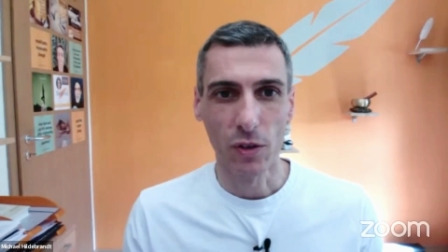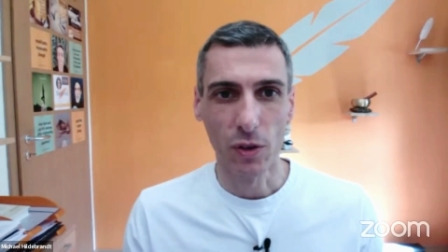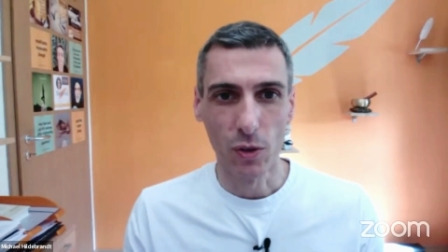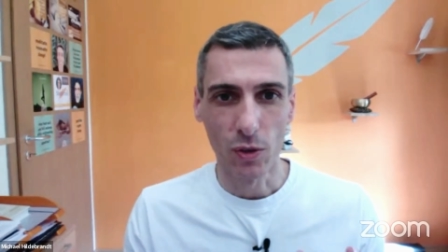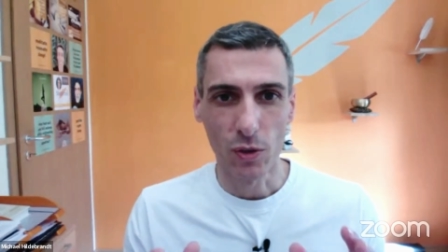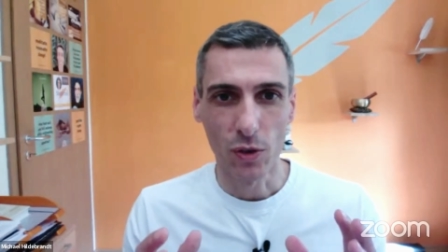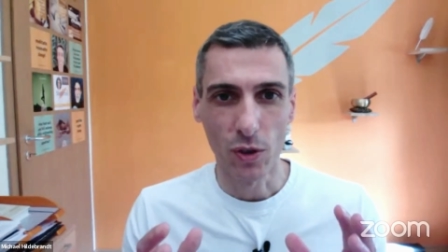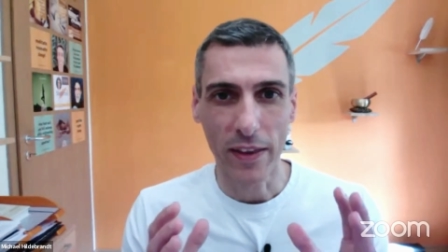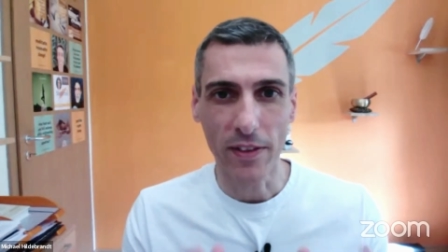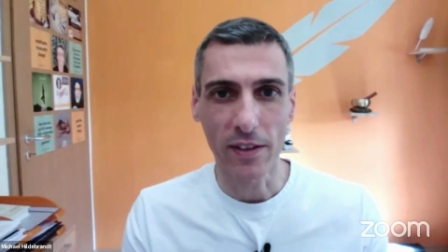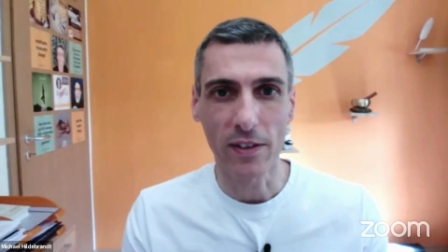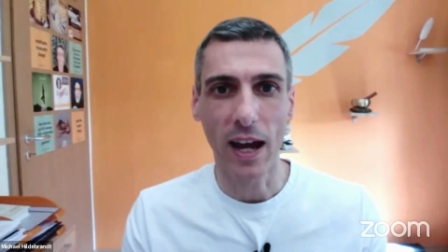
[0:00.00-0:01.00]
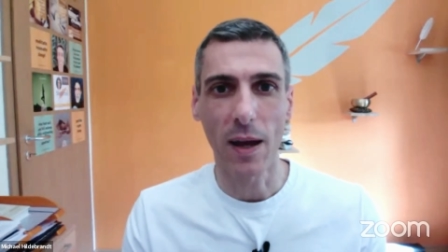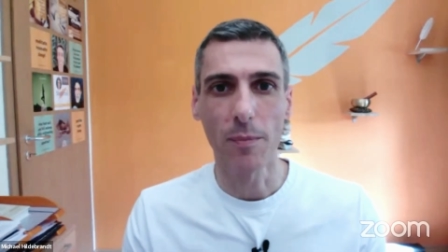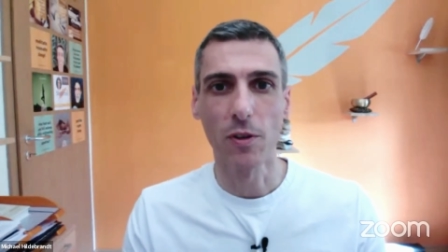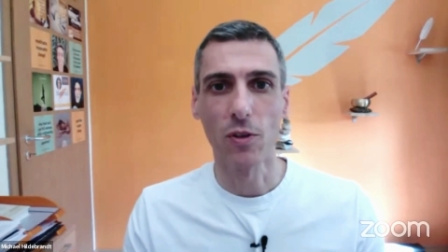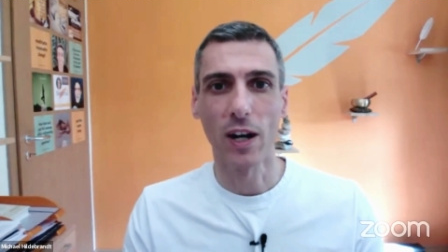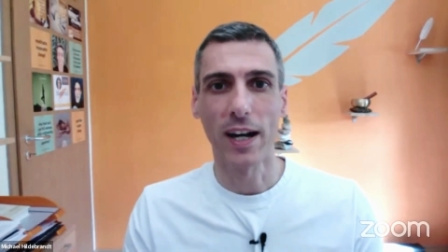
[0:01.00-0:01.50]
to get the
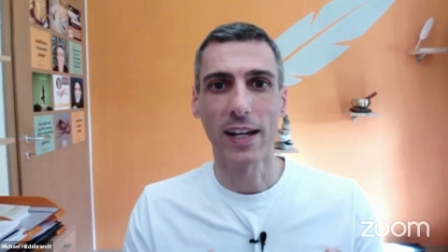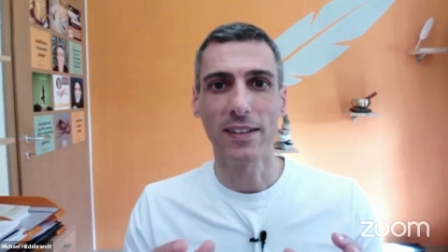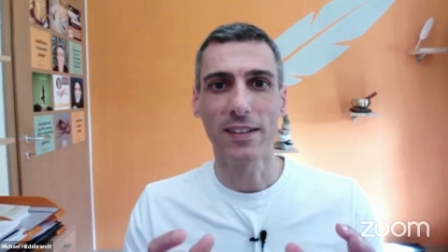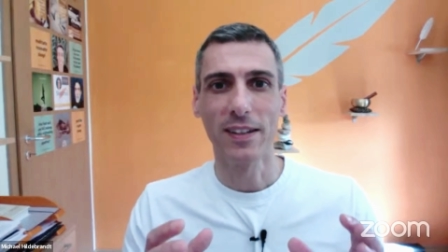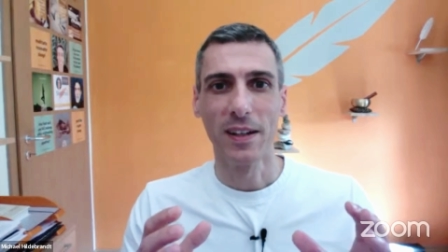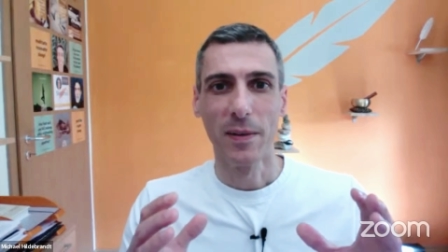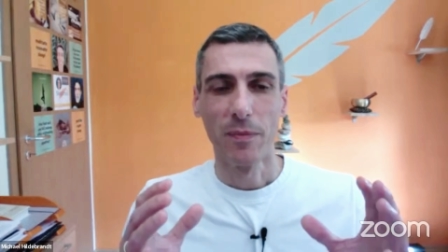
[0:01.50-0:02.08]
timing right,